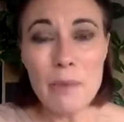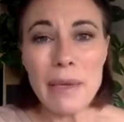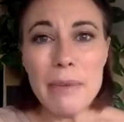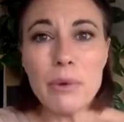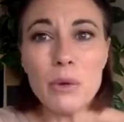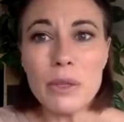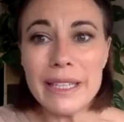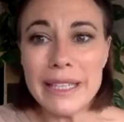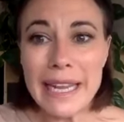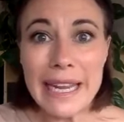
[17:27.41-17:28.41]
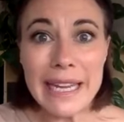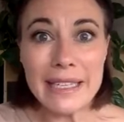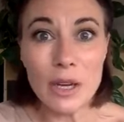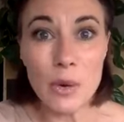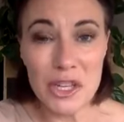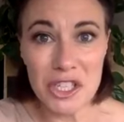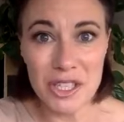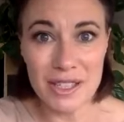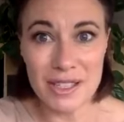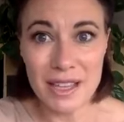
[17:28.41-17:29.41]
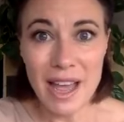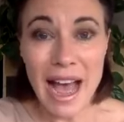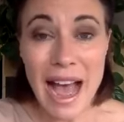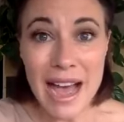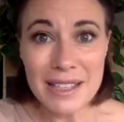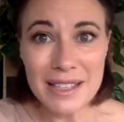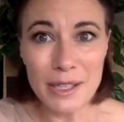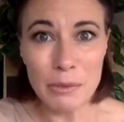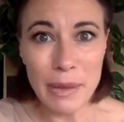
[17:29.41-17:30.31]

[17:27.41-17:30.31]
People need questions answered.